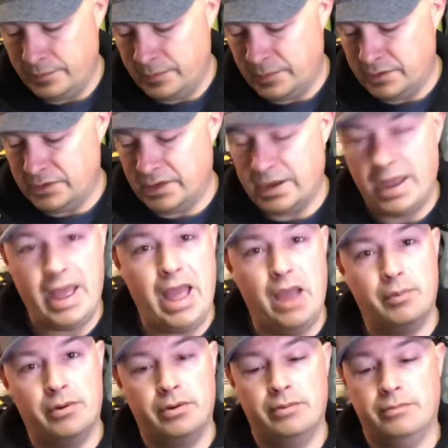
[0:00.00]
Take a
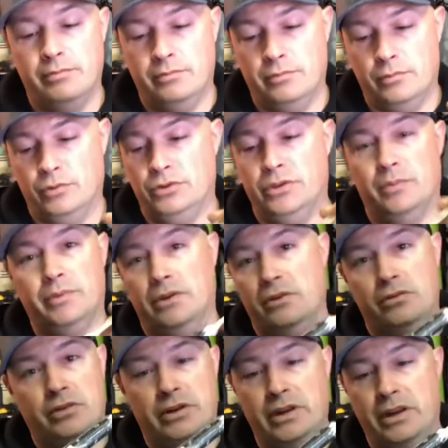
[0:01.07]
hammer or something
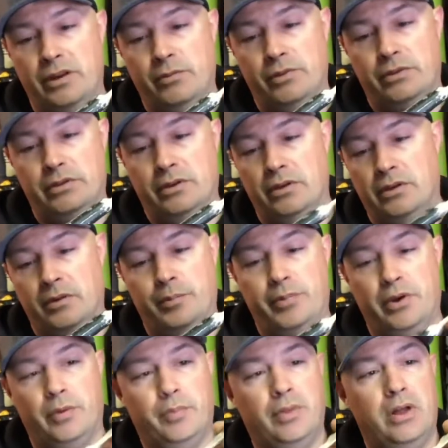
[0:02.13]
you can hit it with, a
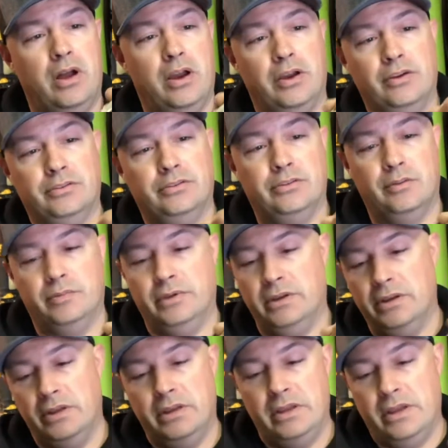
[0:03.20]
pair of pliers or something,
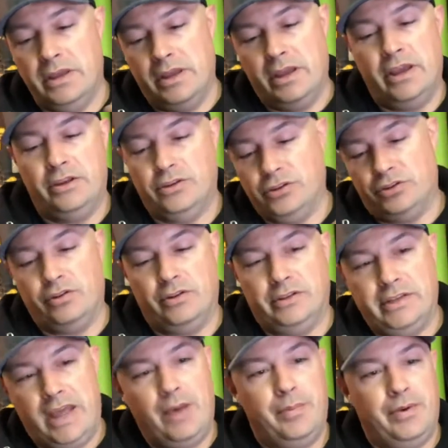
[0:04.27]
and just start
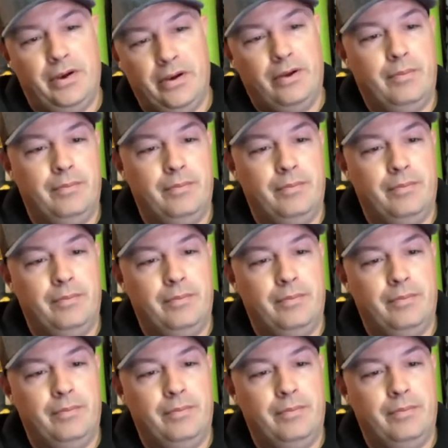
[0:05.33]
tapping it up.